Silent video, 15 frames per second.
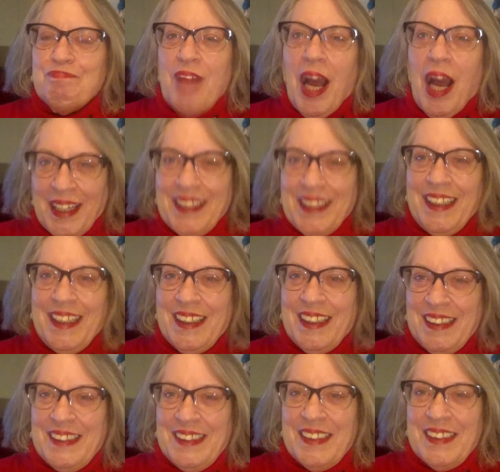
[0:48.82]
I need
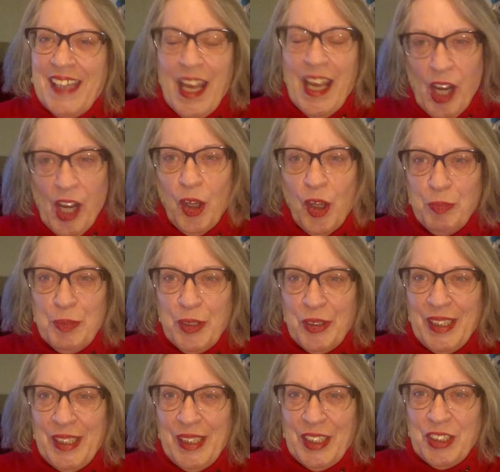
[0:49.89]
it, and I hope you
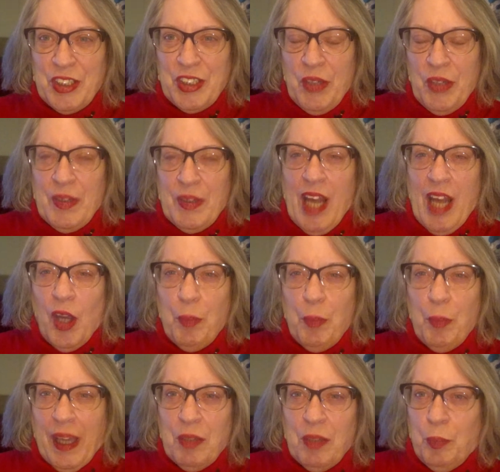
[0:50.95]
need it too, and I hope
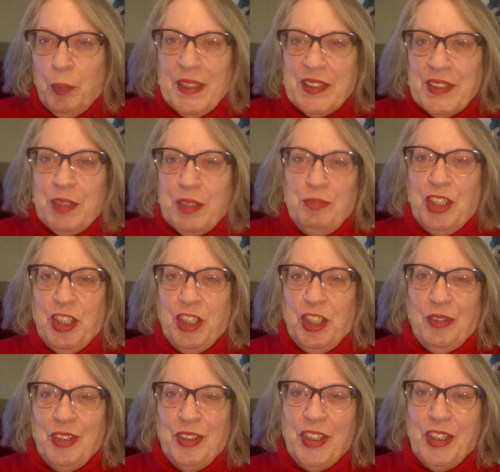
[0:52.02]
I can bring some cheer
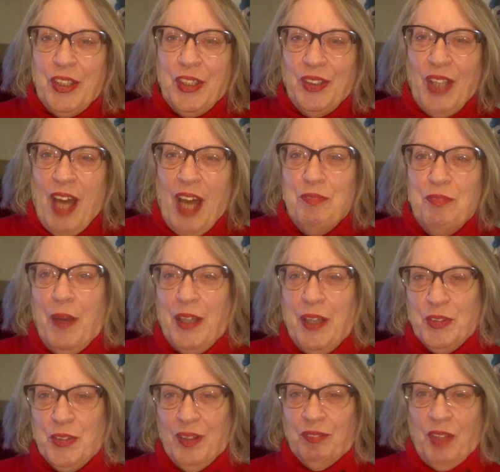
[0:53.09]
into your life by
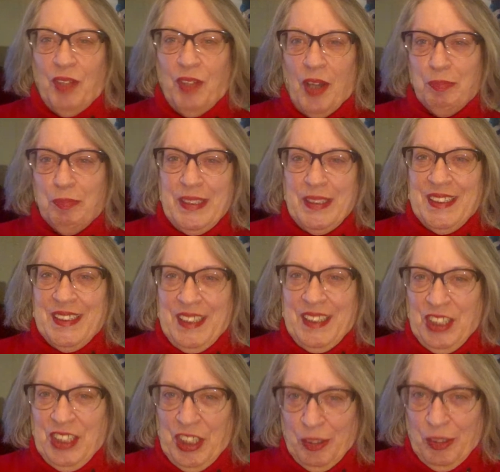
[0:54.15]
doing Vlogmas
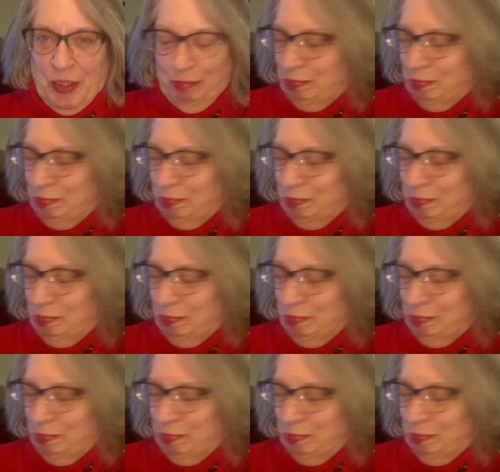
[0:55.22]
this year.